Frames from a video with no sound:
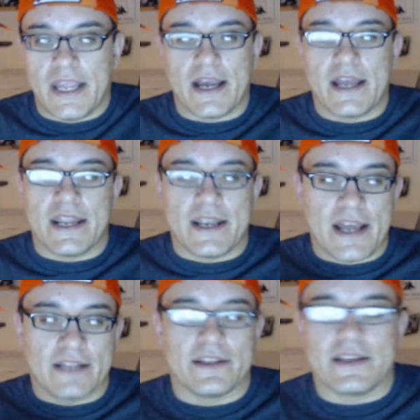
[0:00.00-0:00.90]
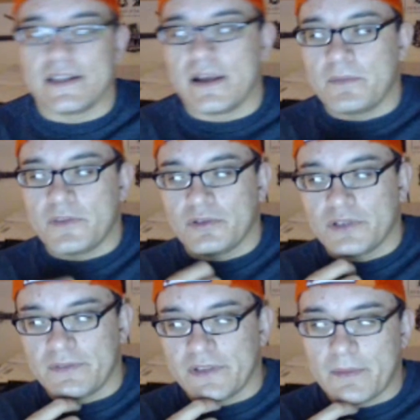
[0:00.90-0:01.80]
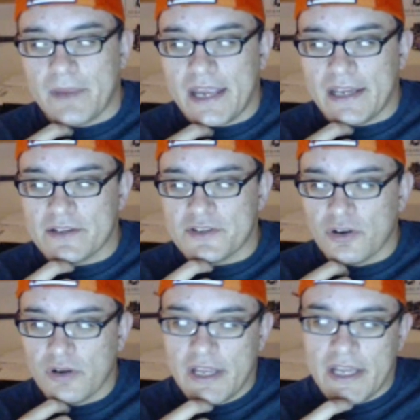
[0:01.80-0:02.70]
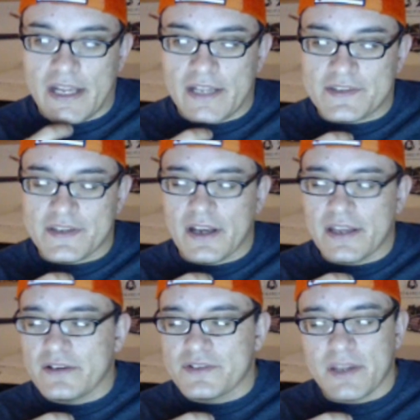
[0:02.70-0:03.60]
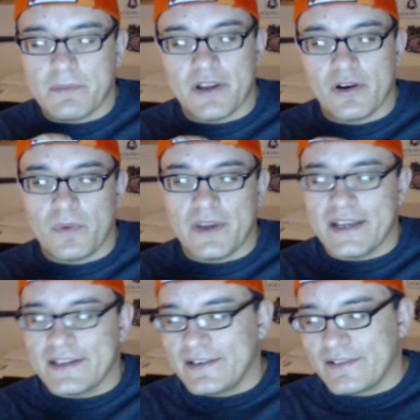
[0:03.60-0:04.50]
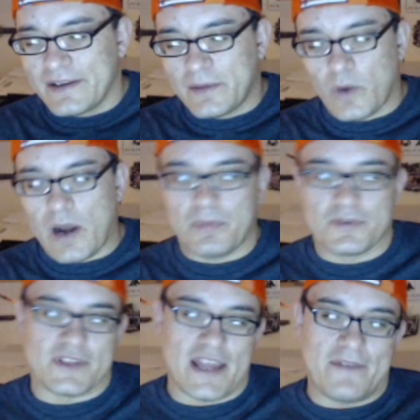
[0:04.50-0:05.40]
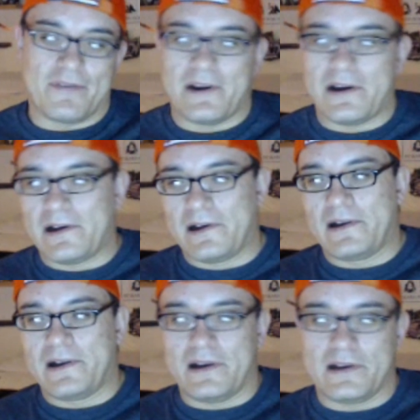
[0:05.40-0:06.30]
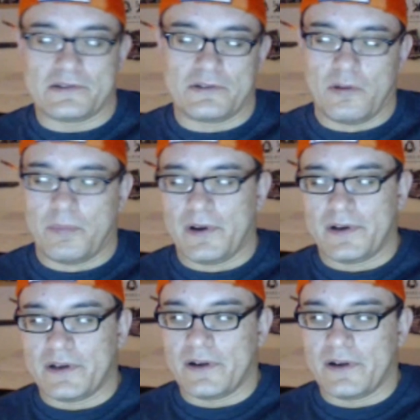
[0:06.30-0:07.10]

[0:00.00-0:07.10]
And not letting them, leaving them hanging. So it's, so then we go and we get, and Wapol's laughing, ha, ha, ha, stupid,